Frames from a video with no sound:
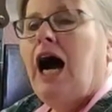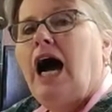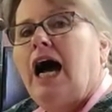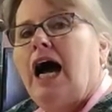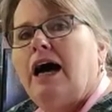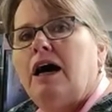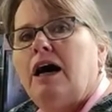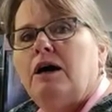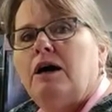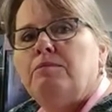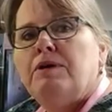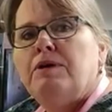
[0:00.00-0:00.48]

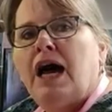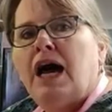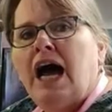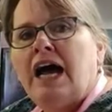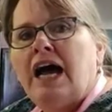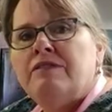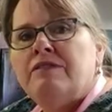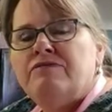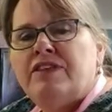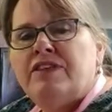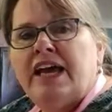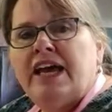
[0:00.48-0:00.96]
And
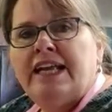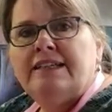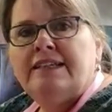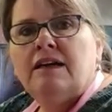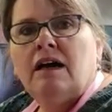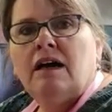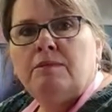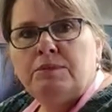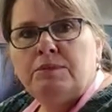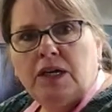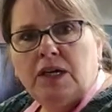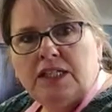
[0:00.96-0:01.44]
then
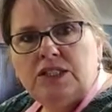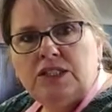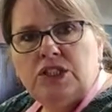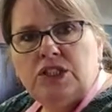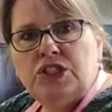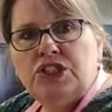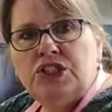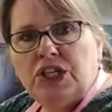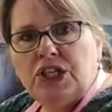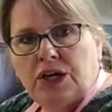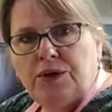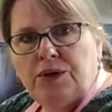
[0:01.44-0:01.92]
I'm going to
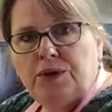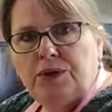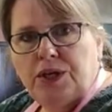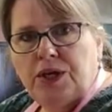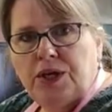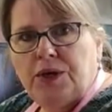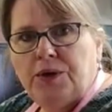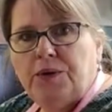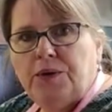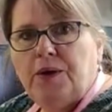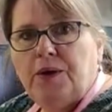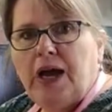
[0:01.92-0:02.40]
show
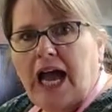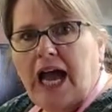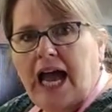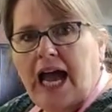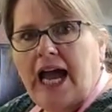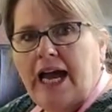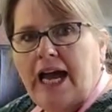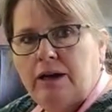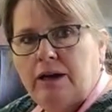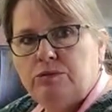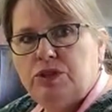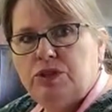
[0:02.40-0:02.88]
you
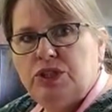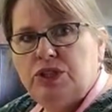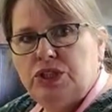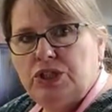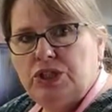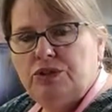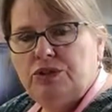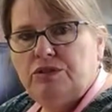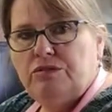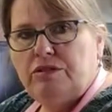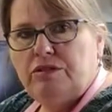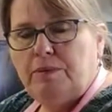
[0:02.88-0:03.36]
how to
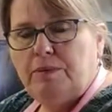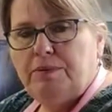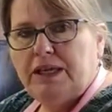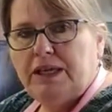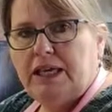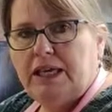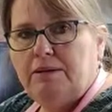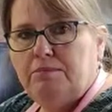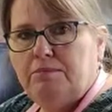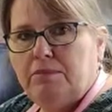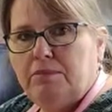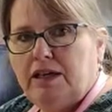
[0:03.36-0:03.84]
do the rubbing
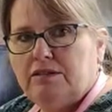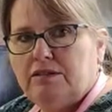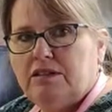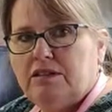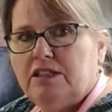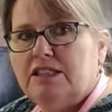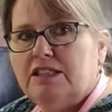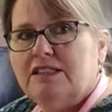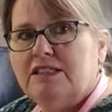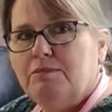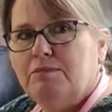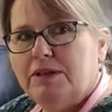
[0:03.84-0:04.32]
in
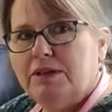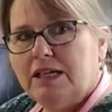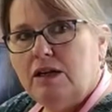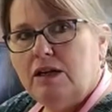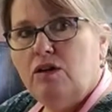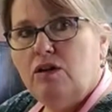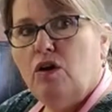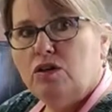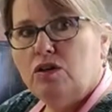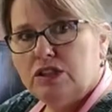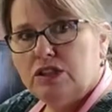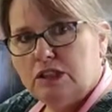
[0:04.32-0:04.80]
method, something
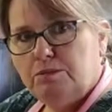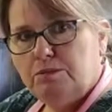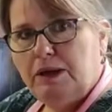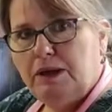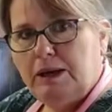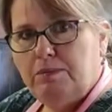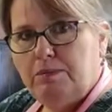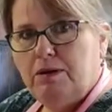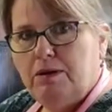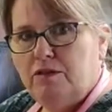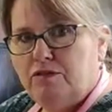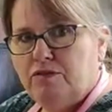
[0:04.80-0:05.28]
lots of
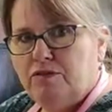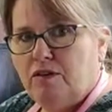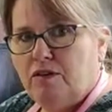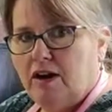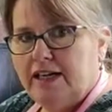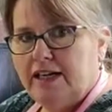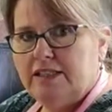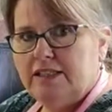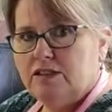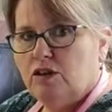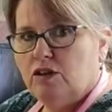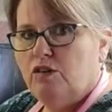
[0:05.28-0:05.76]
people are
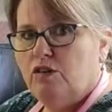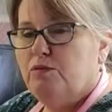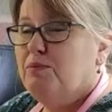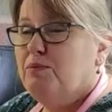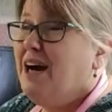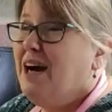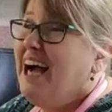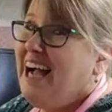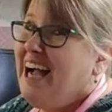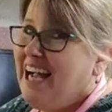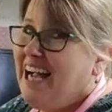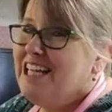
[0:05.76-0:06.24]
frightened of,
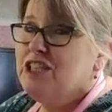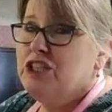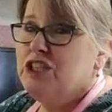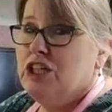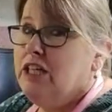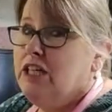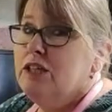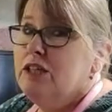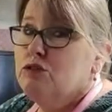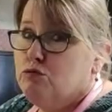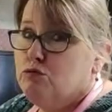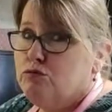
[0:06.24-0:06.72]
but
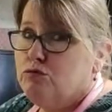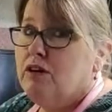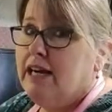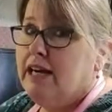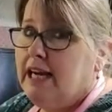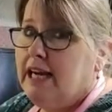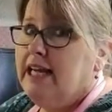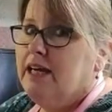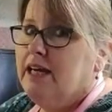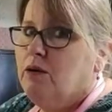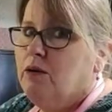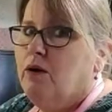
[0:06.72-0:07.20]
actually it's
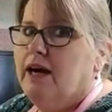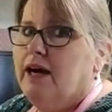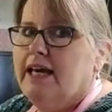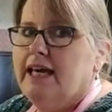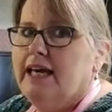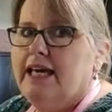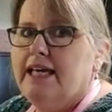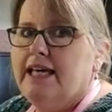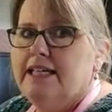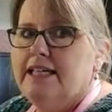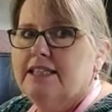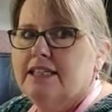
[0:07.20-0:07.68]
really quite
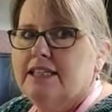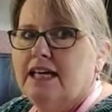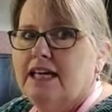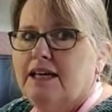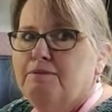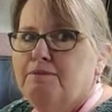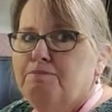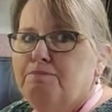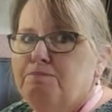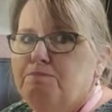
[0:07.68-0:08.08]
easy.